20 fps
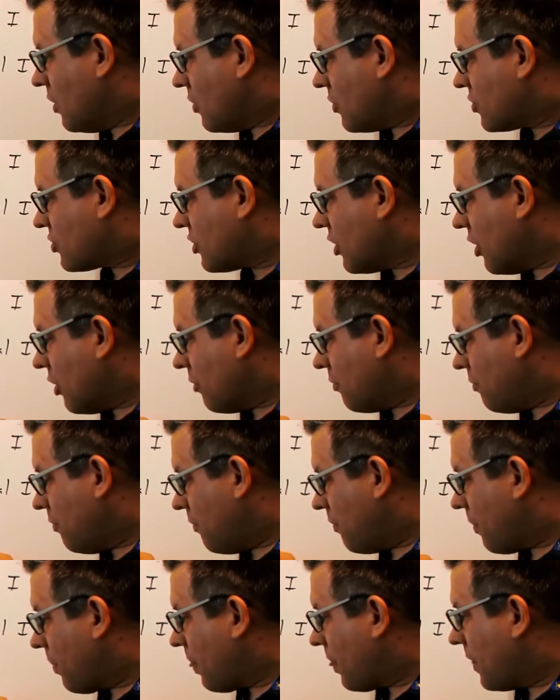So
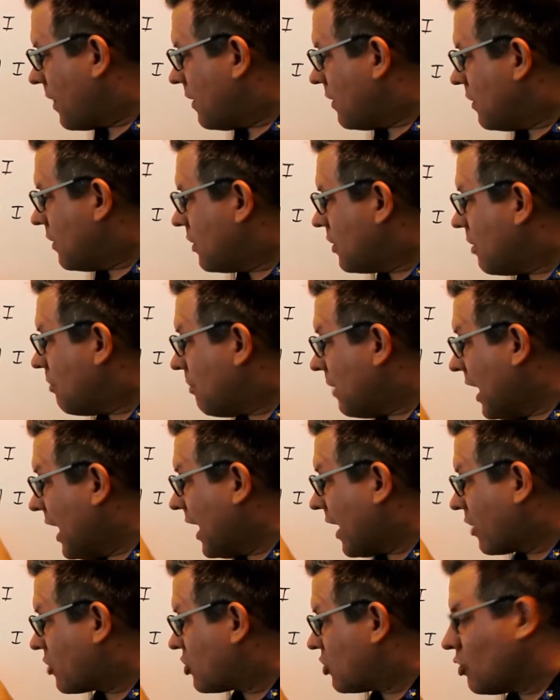the
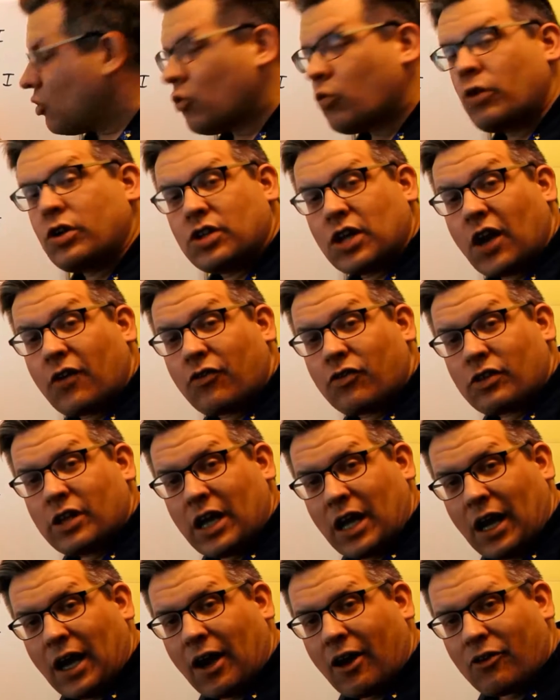max we
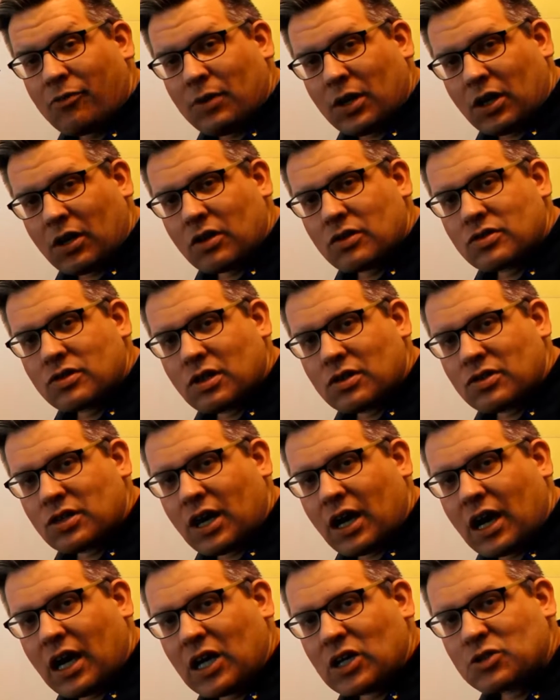definitely have because it's the
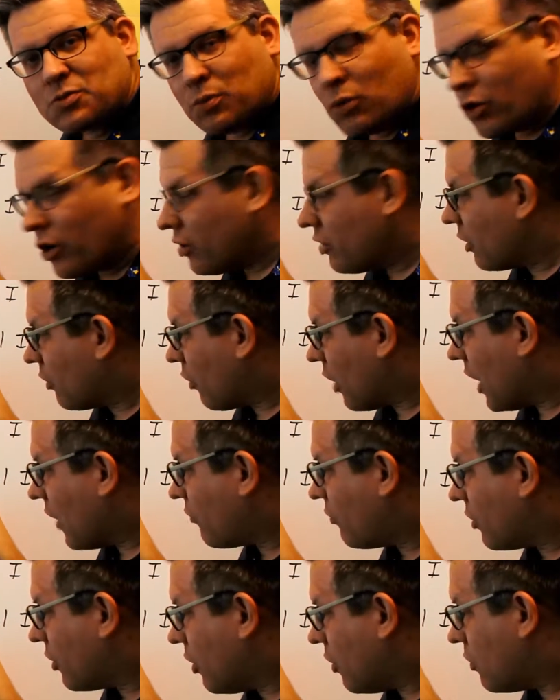highest point on the
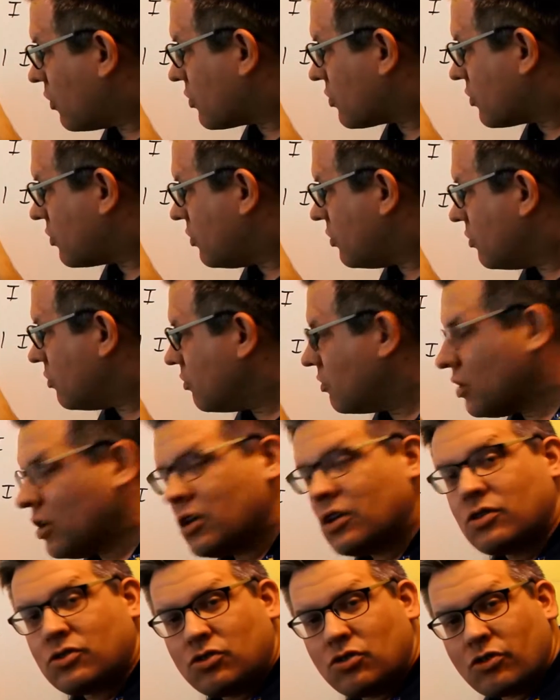graph, it goes to
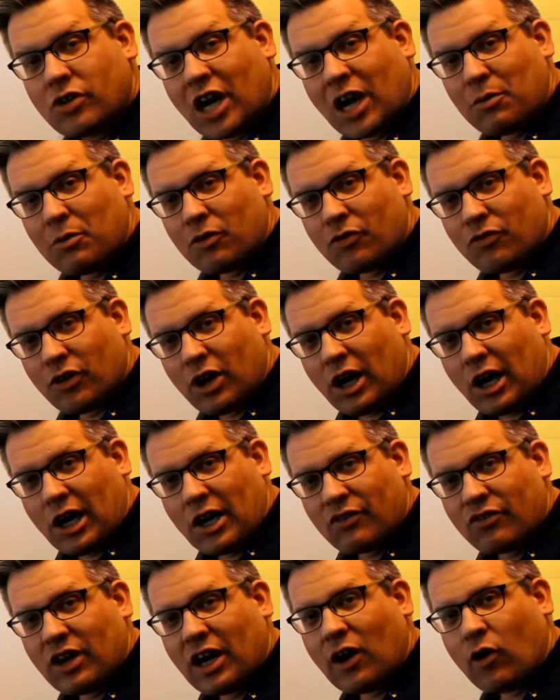two comma
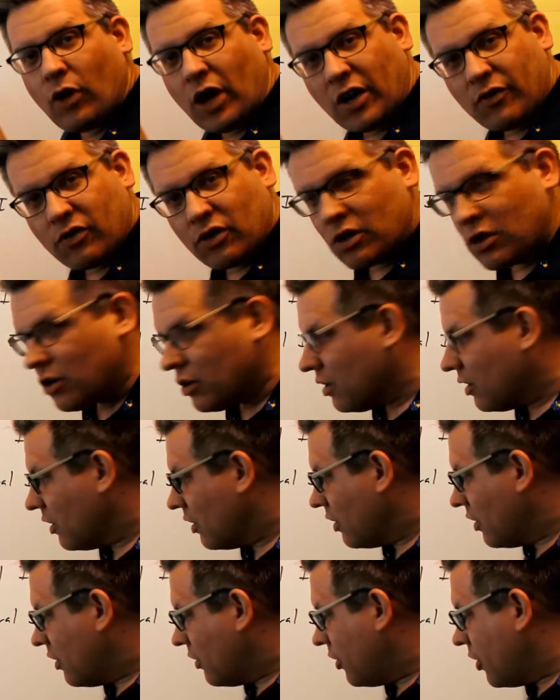five. However,
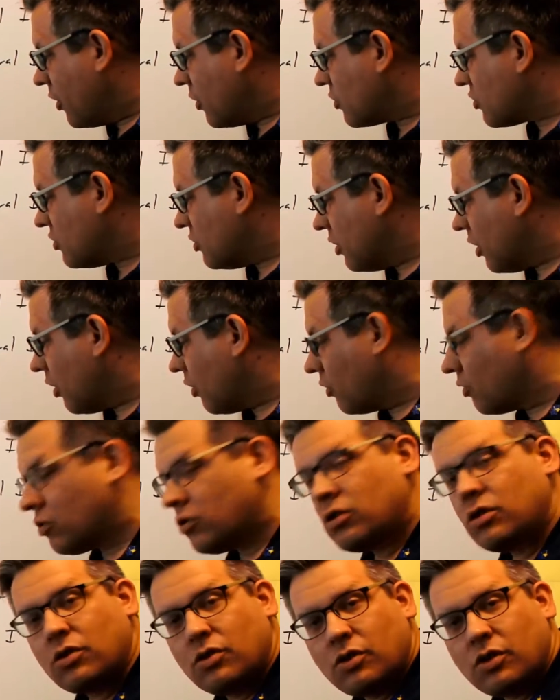there is no